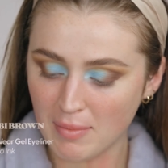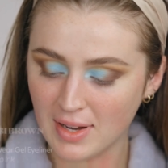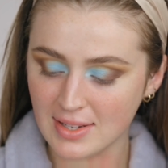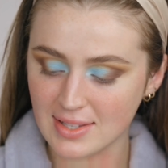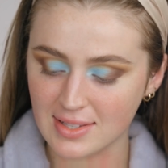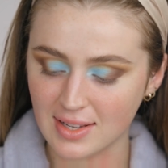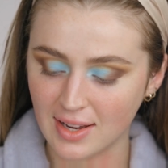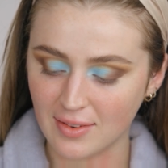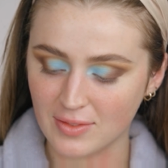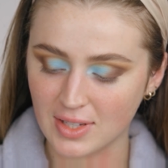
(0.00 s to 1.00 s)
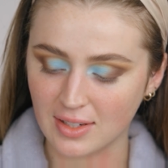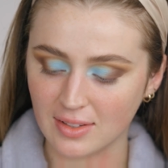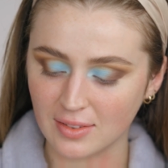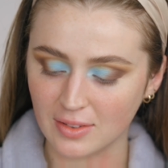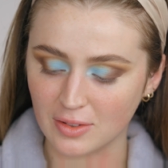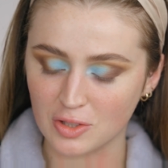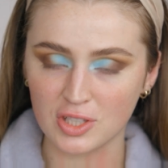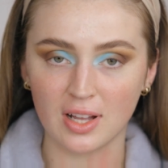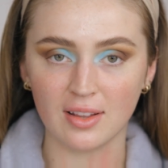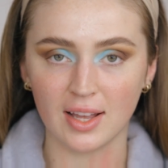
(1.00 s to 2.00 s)
minute since I have done a little
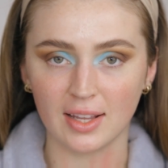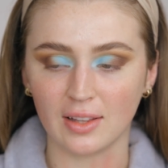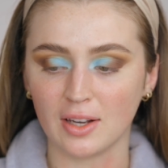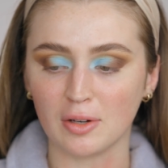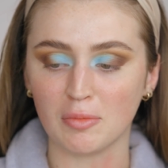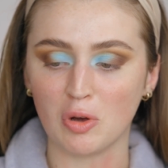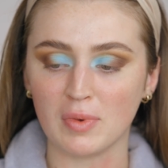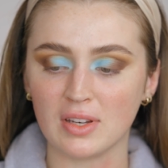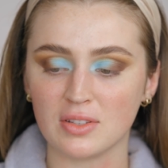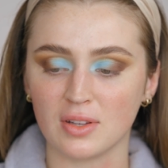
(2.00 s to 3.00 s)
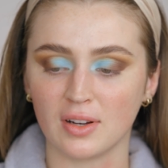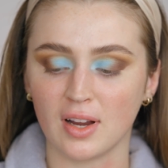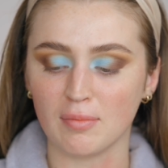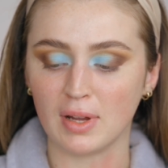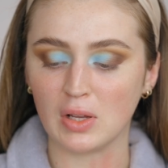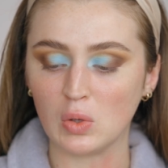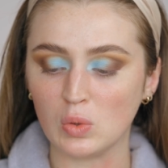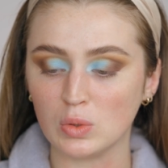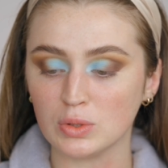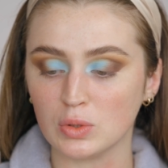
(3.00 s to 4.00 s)
gel eyeliner moment, so I grabbed my
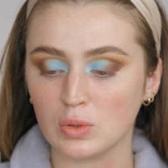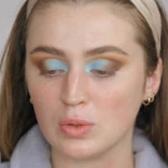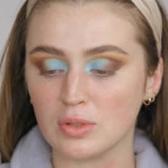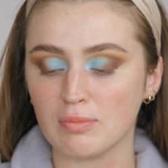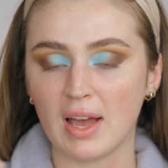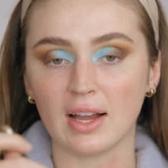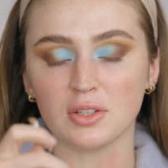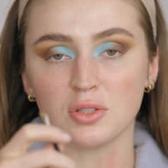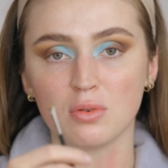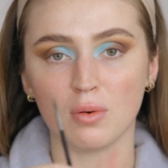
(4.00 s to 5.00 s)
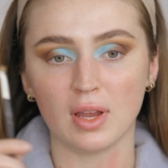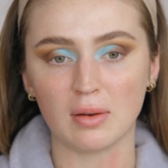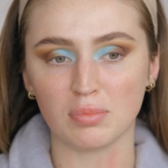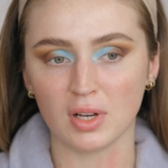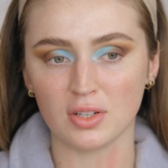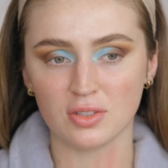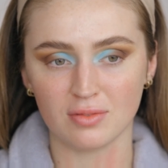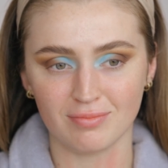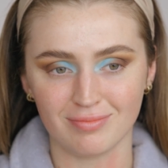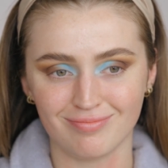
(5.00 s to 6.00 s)
old MAC 208
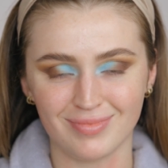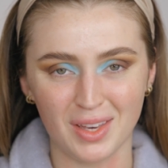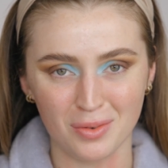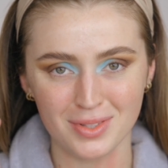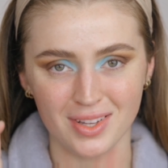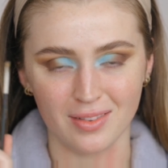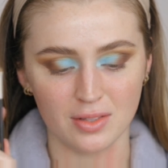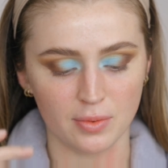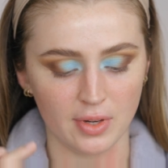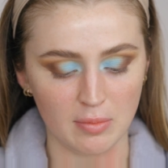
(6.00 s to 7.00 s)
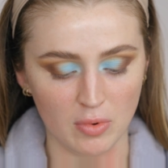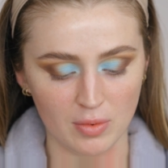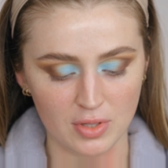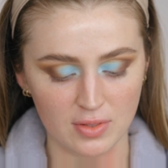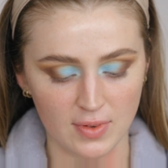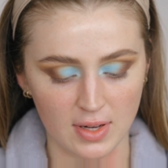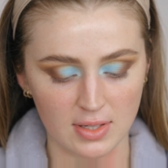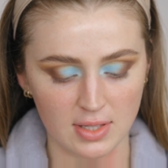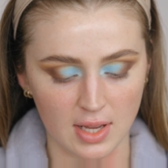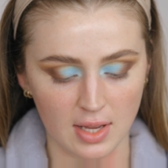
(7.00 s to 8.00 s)
brush. They don't sell this one anymore, which is very
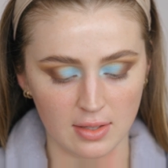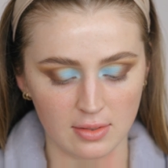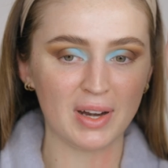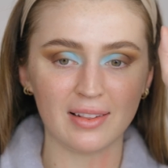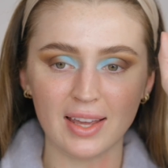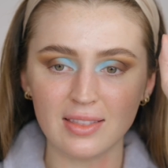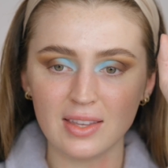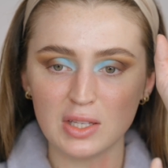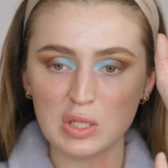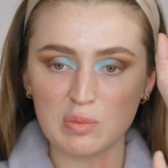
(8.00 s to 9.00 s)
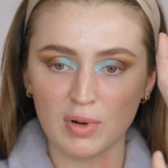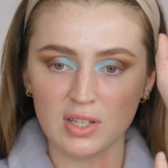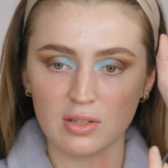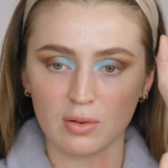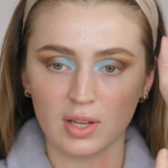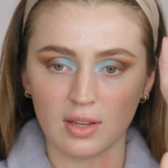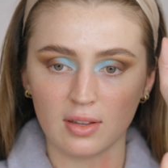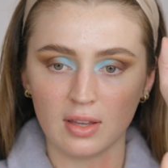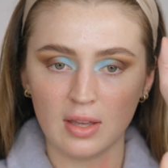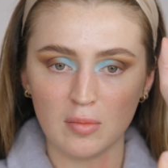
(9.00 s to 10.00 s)
sad, but I like the Espresso
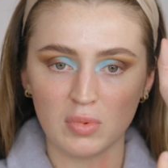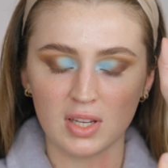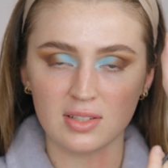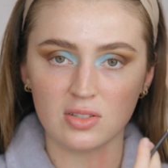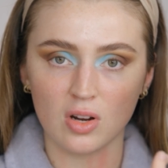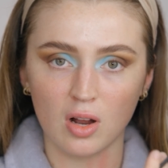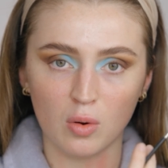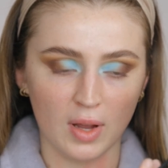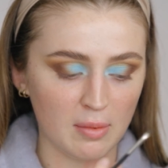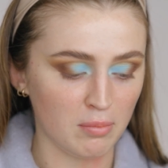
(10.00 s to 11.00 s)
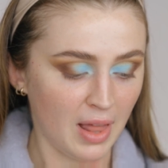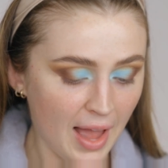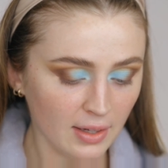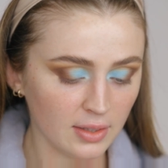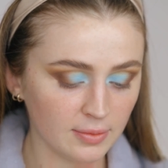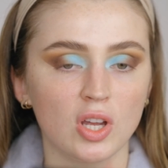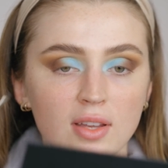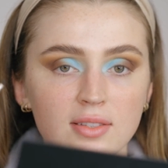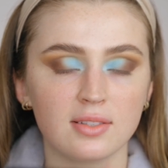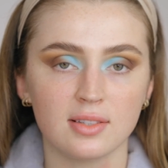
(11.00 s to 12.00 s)
ink because it's not quite black,
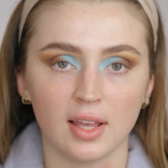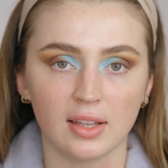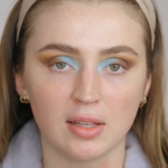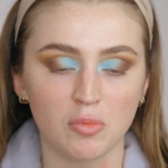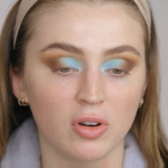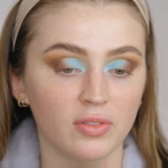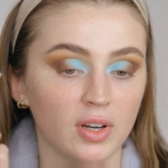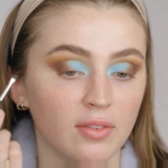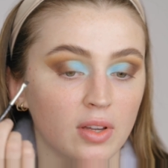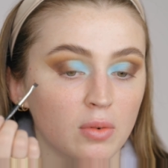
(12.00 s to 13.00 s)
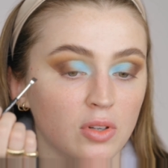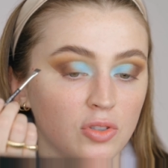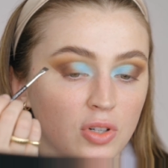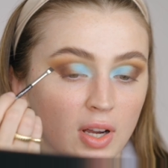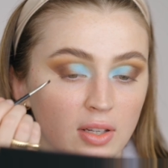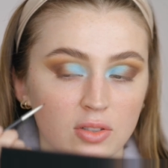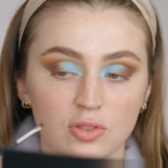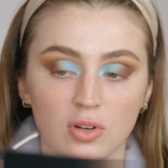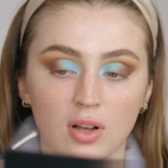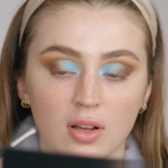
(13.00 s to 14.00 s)
just slightly more forgiving when you're trying to
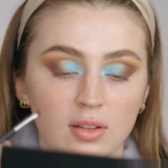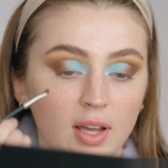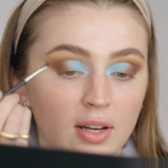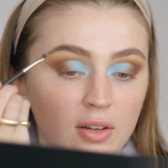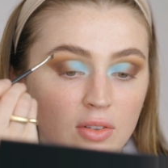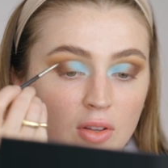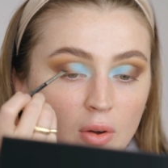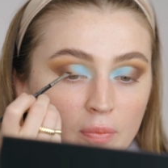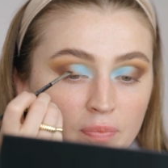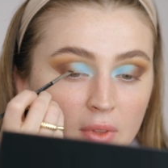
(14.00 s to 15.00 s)
draw a liner. So